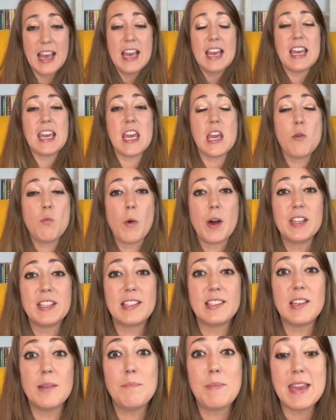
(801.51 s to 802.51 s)
He wants
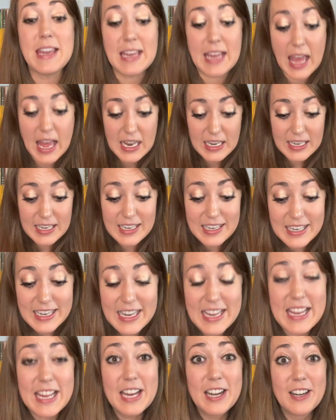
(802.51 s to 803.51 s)
to be
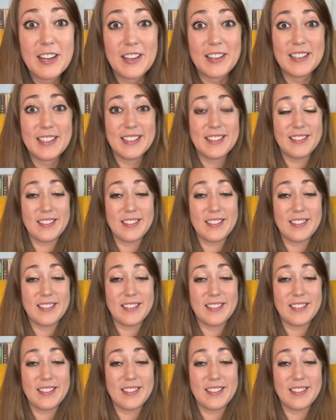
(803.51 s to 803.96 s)
near